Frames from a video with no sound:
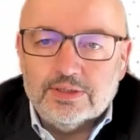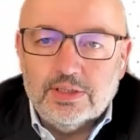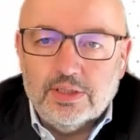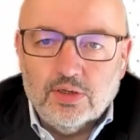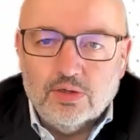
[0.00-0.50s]

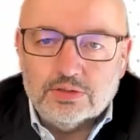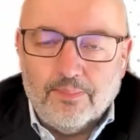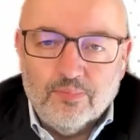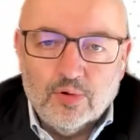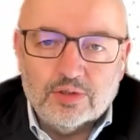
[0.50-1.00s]

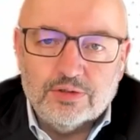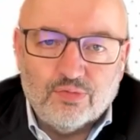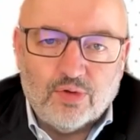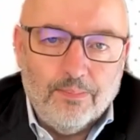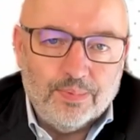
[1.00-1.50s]
CEOs and
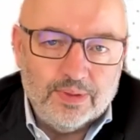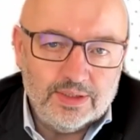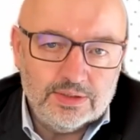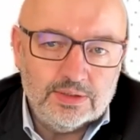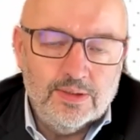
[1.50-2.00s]
boards of
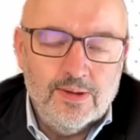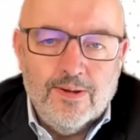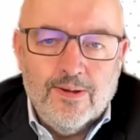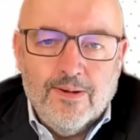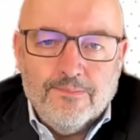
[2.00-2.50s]
companies.
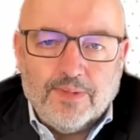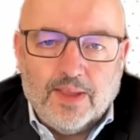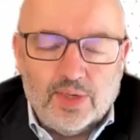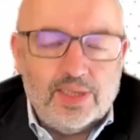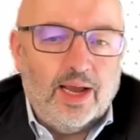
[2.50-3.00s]

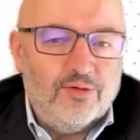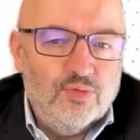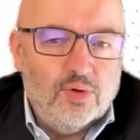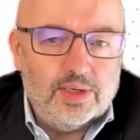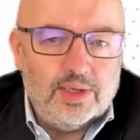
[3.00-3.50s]
And we
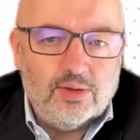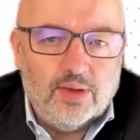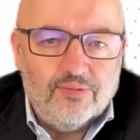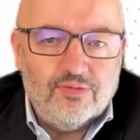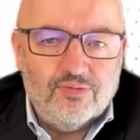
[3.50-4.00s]
therefore
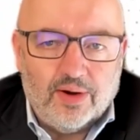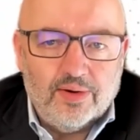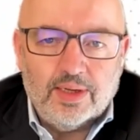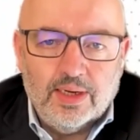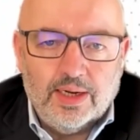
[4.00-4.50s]
need to have a
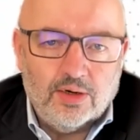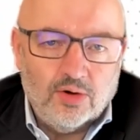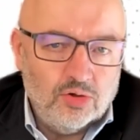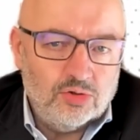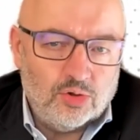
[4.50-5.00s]
very clear
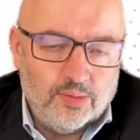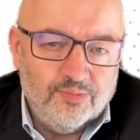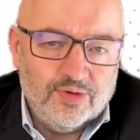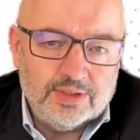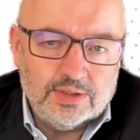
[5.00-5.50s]

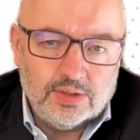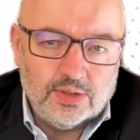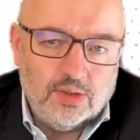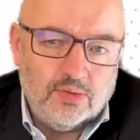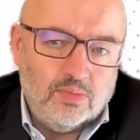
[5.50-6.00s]
long-term
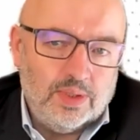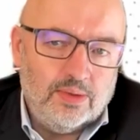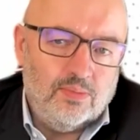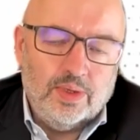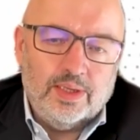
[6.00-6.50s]
vision.
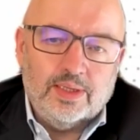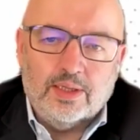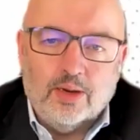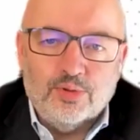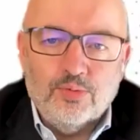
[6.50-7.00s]
We
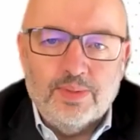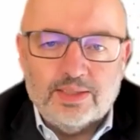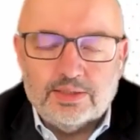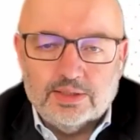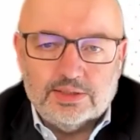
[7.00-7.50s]
in
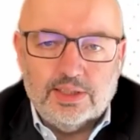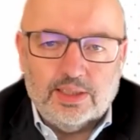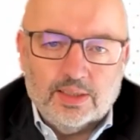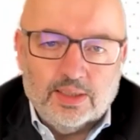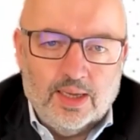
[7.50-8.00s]

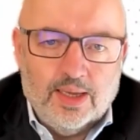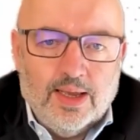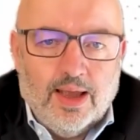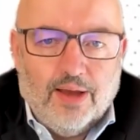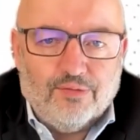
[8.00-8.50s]
WBCSD
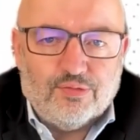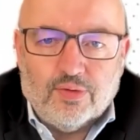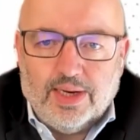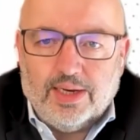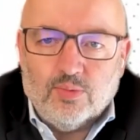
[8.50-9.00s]
have
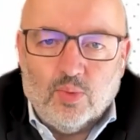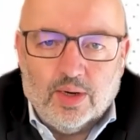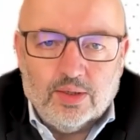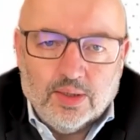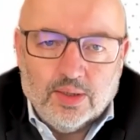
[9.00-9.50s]
created
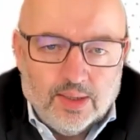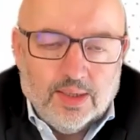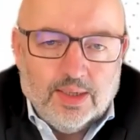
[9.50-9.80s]
one